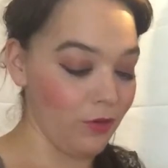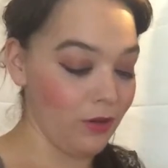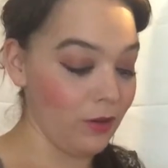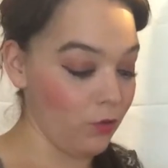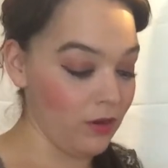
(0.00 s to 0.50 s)

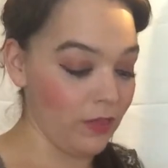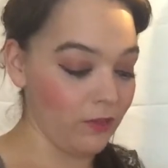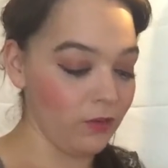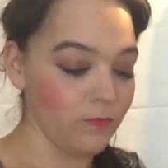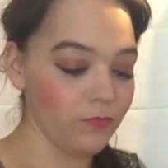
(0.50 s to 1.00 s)
or
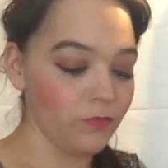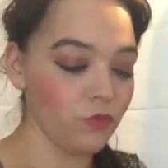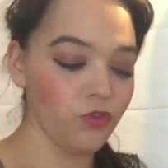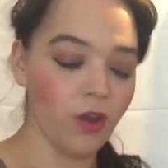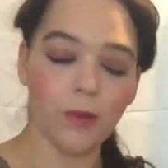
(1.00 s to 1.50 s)
another
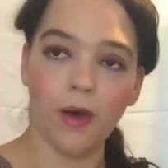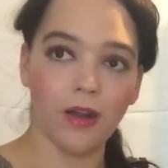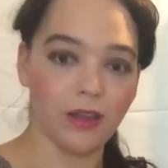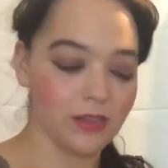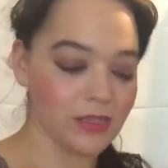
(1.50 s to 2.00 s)
trod upon
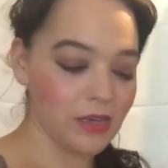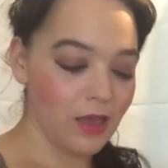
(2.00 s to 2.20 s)
it.